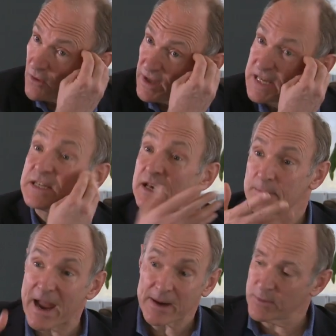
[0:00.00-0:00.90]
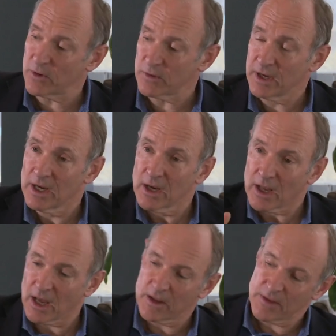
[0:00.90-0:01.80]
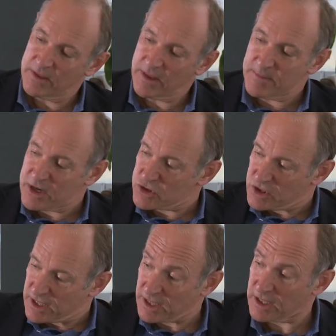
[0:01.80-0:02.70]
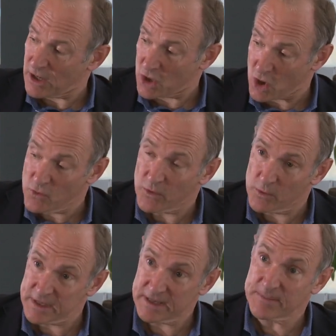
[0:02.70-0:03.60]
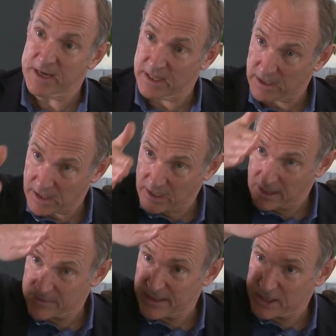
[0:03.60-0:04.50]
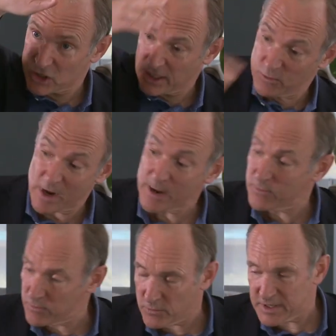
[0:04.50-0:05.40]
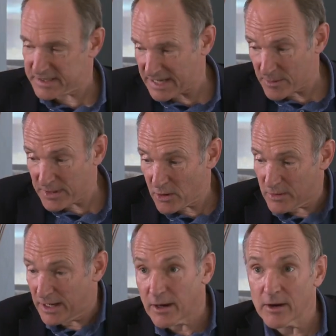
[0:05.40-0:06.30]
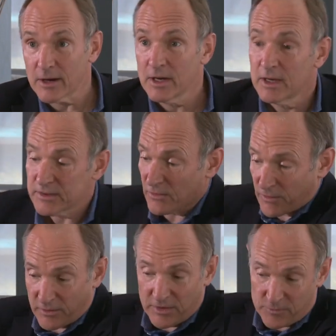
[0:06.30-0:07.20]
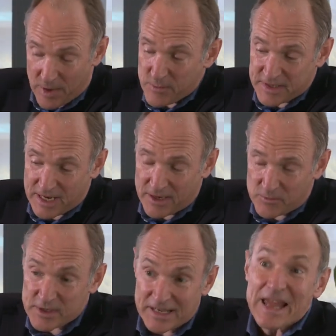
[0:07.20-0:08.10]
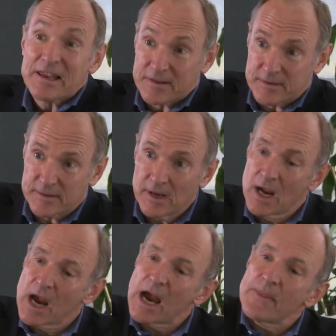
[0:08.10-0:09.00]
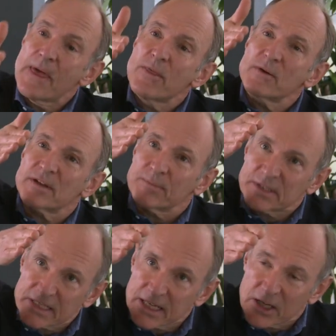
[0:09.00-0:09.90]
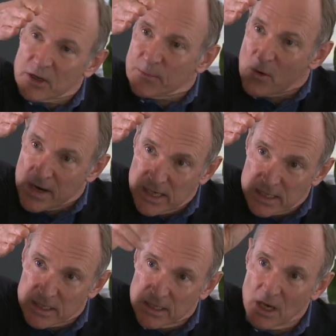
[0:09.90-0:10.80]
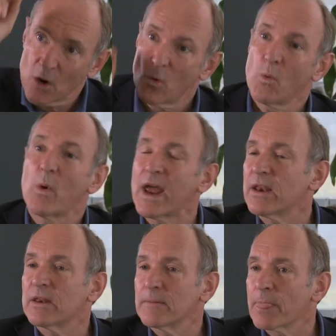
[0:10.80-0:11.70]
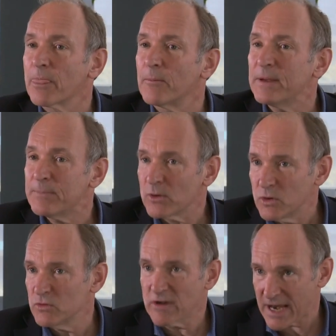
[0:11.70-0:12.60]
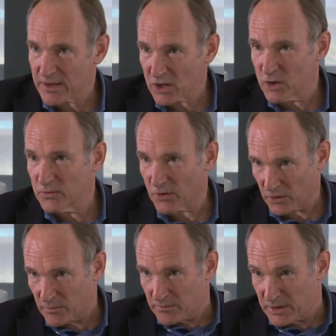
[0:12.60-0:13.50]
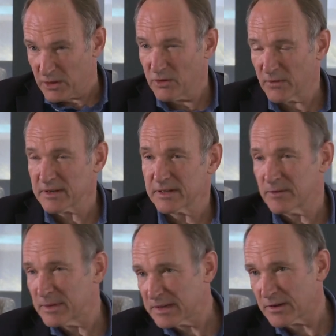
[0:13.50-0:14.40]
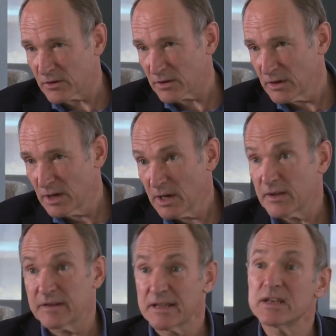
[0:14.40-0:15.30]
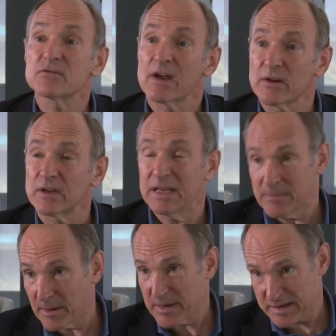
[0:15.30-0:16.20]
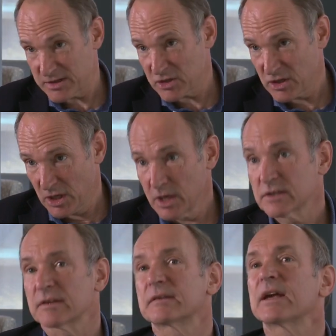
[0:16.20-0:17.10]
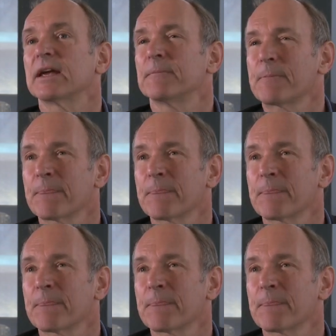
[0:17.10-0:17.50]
internet backbone. They measured it, and a Gopher was expanding exponentially, and web was down below here. So the web was less, and then there was a particular point when the people who ran the Gopher, the University of Minnesota, they sent around an email message to say,